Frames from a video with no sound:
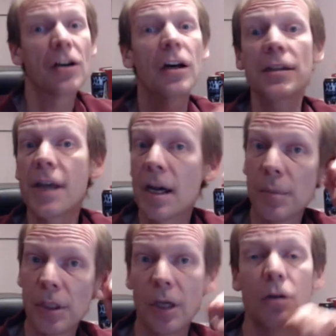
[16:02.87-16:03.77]
icon
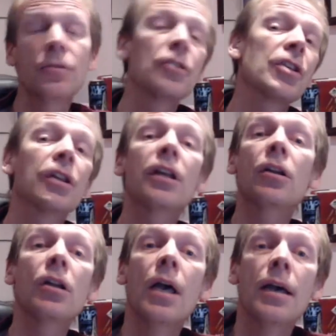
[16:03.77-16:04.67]
down below. There's a
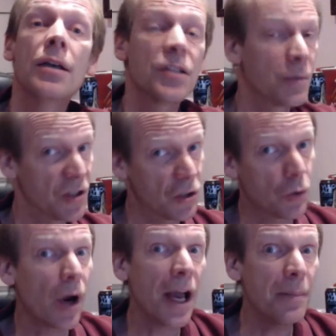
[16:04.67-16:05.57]
little
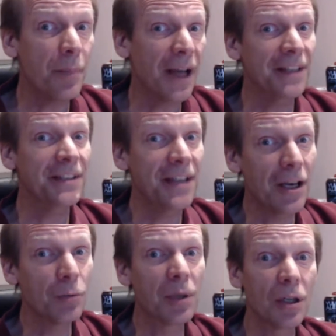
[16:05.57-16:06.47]
subscribe
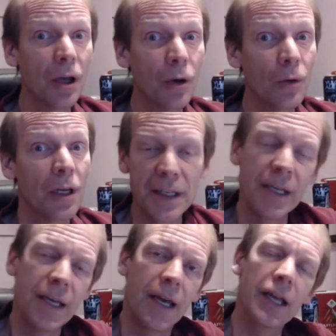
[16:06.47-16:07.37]
button down below.
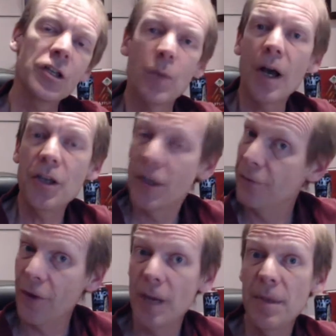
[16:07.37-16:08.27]
And as
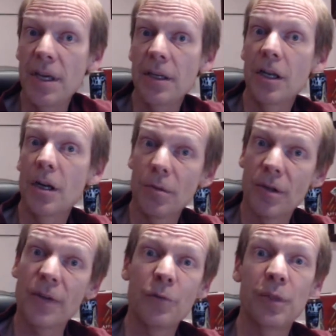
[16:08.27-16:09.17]
well, you can find me
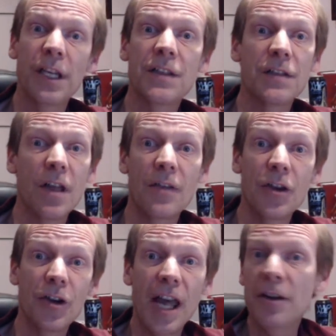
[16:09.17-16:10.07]
in a number of different
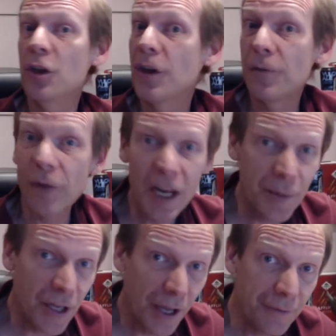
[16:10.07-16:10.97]
places on the internet. You
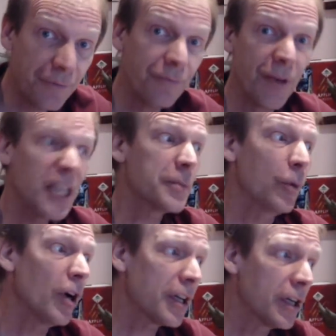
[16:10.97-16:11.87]
can find me on
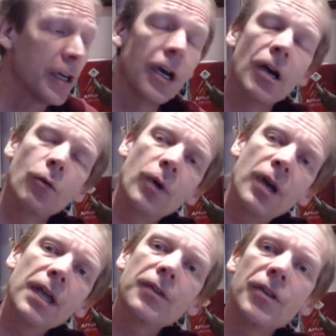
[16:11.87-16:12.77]
Facebook
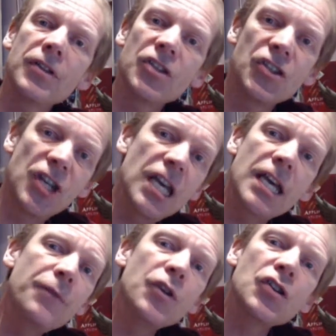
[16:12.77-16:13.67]
with
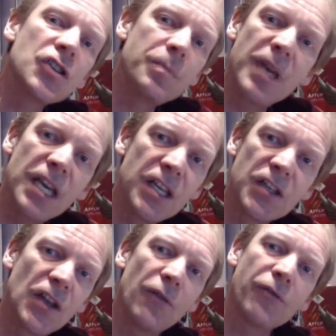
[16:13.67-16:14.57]
Steve
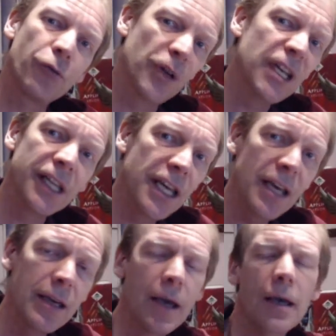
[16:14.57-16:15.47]
Speaks
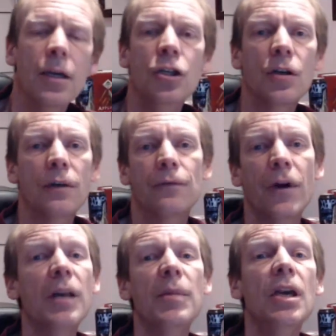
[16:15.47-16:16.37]
Freely.
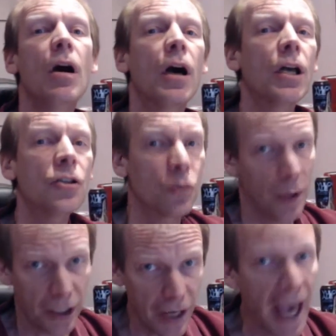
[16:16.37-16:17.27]
You can find me
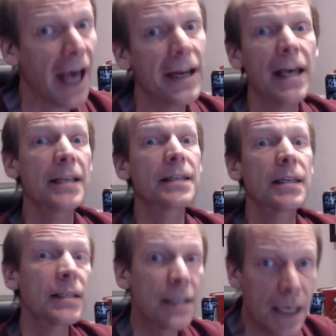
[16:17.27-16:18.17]
on Twitter at
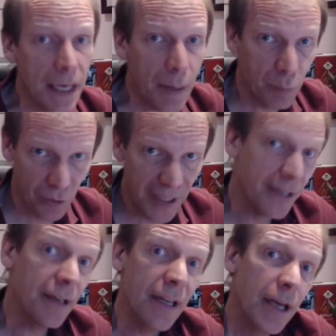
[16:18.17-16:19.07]

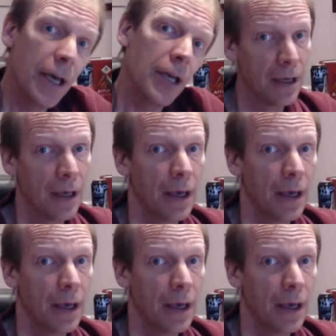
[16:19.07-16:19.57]
SCBritton.